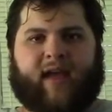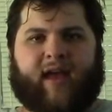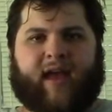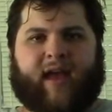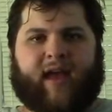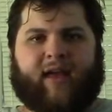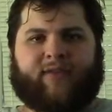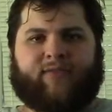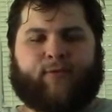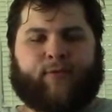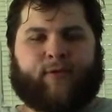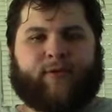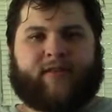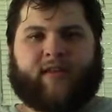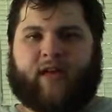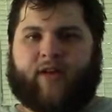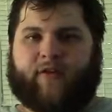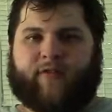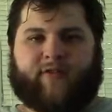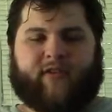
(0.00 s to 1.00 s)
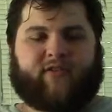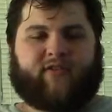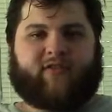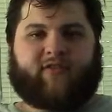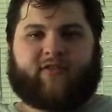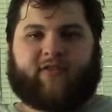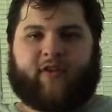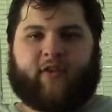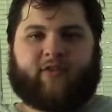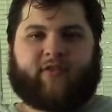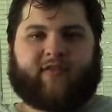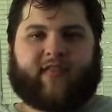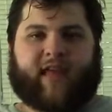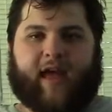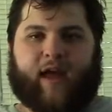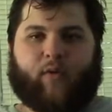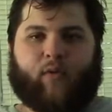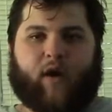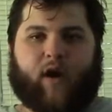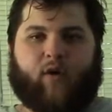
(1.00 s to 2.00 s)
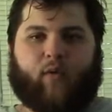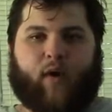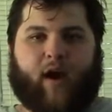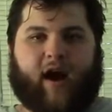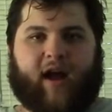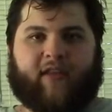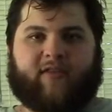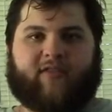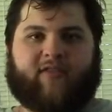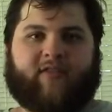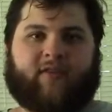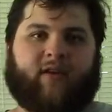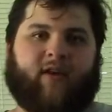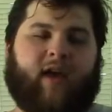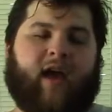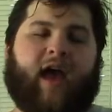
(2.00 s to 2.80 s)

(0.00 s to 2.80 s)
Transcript: as for television shows that i want to watch